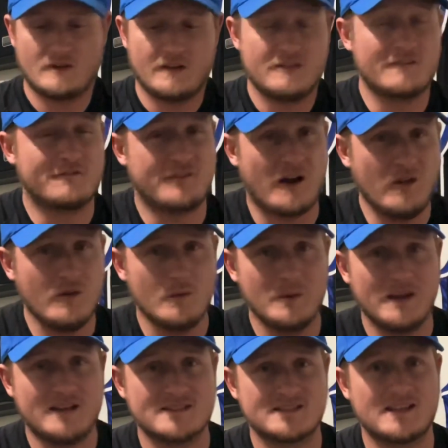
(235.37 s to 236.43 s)
The following
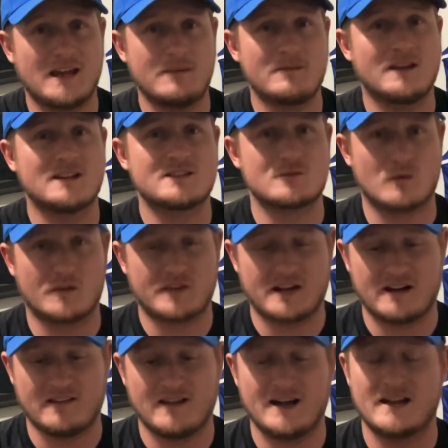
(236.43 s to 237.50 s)
week is a game against North
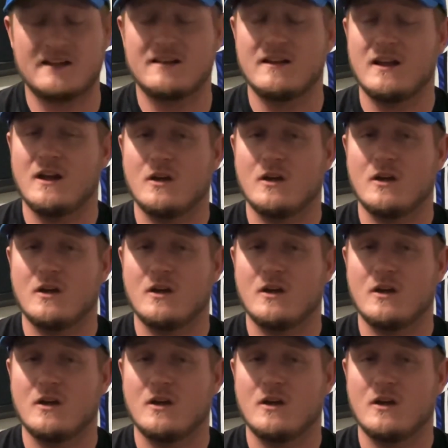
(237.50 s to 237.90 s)
Carolina.